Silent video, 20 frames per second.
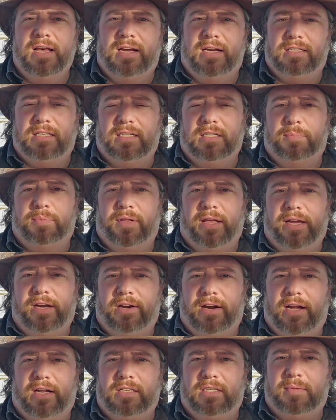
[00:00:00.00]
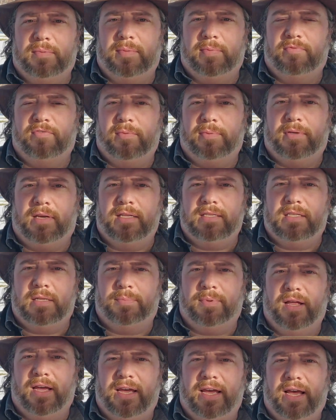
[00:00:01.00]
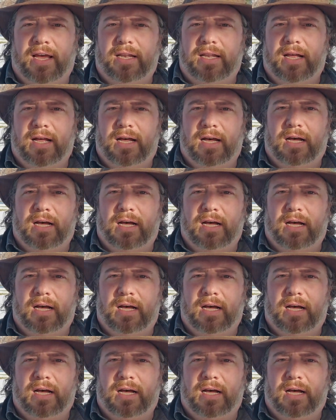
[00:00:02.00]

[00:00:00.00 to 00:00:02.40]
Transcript: There's a little playground for kids to play at.